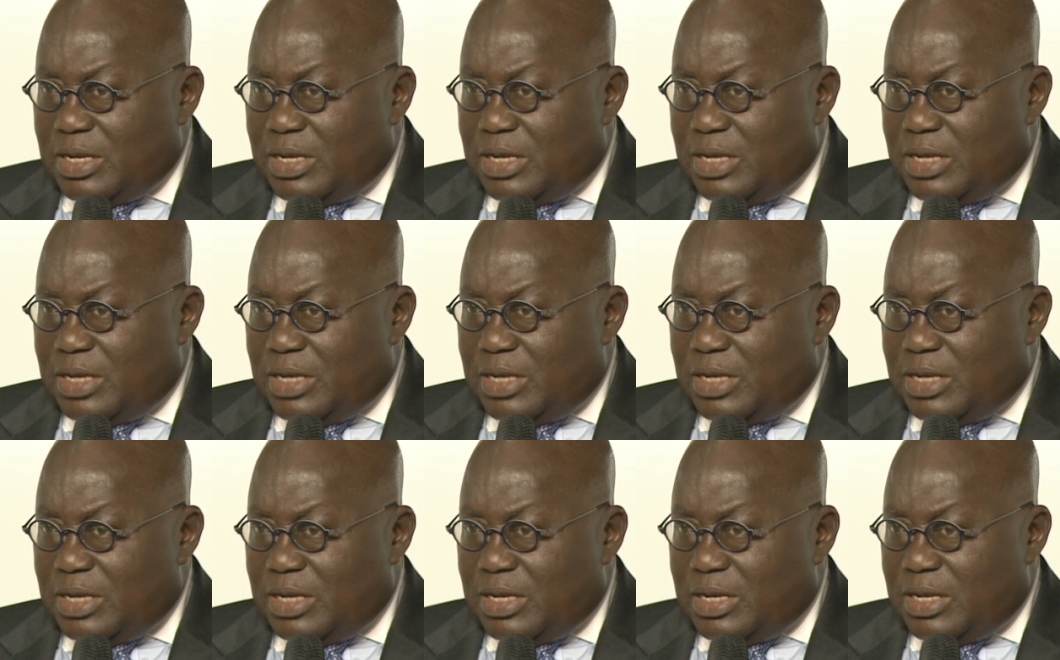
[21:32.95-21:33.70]
and
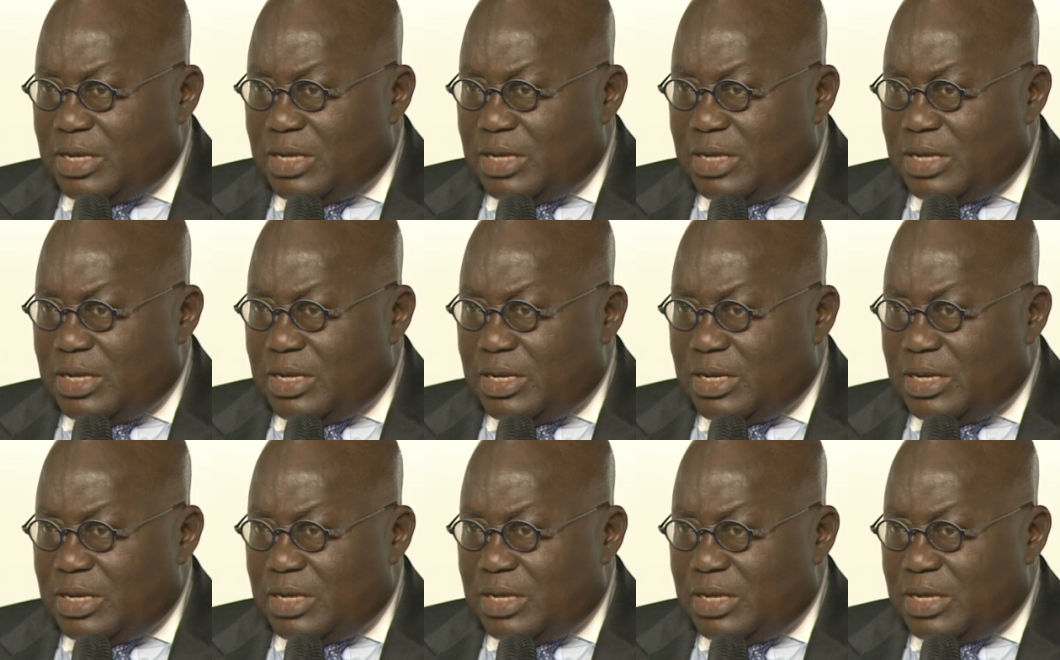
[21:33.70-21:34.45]

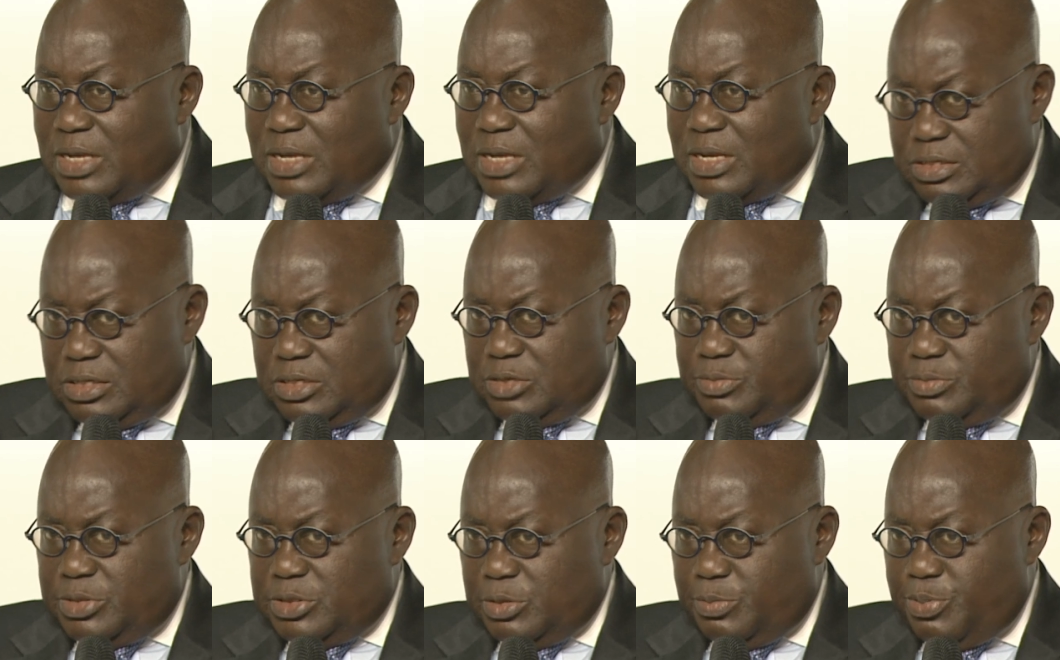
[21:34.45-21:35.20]
recognize, just as
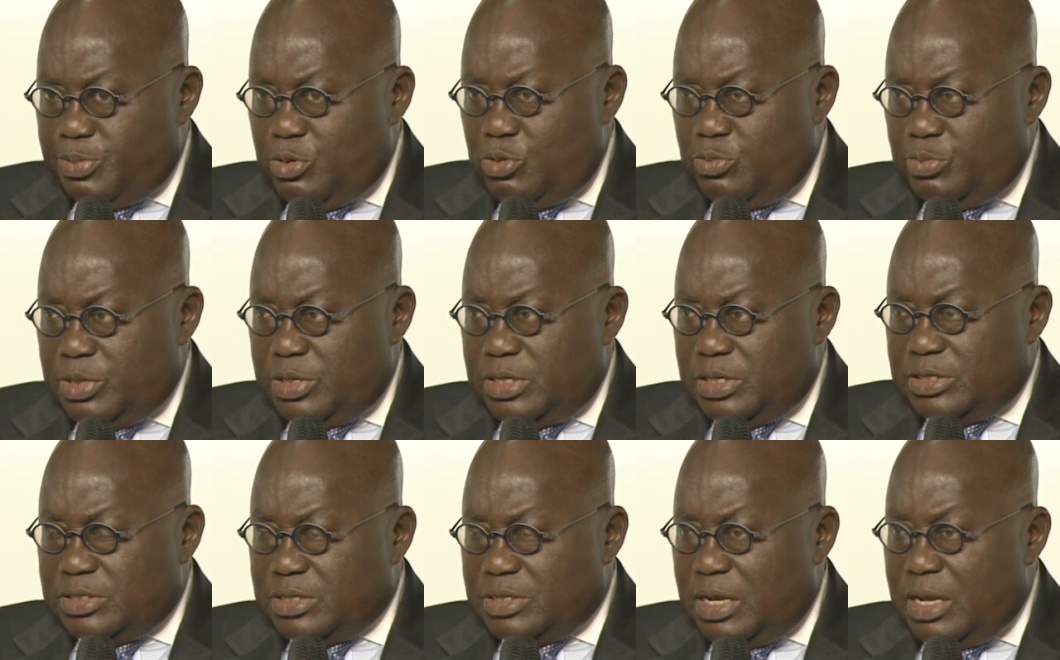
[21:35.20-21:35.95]
Mr. Pullman is
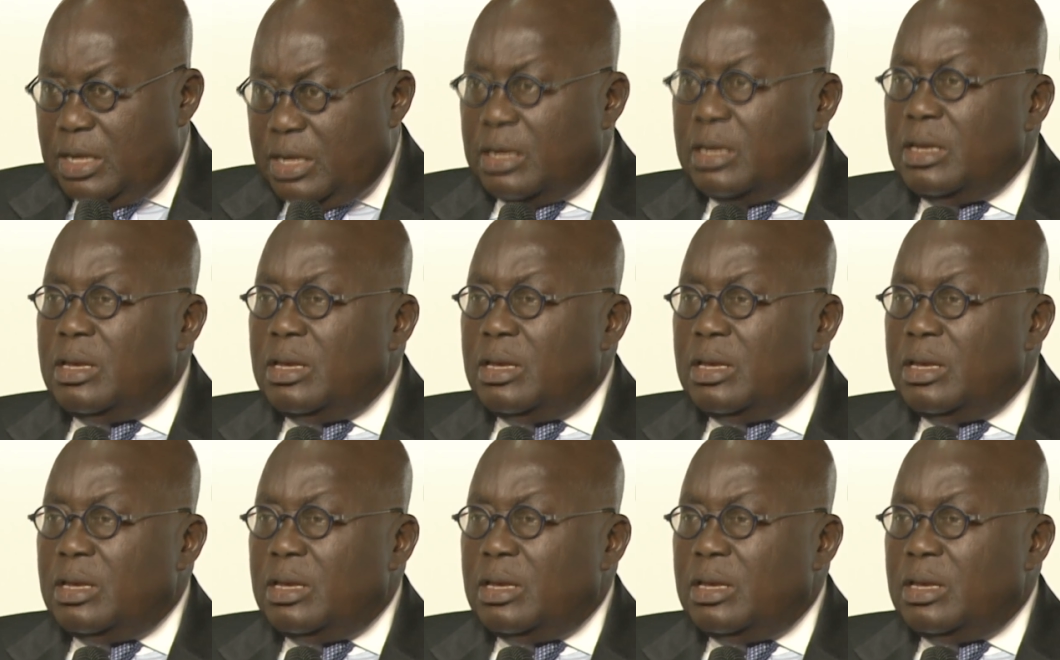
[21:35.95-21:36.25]
saying,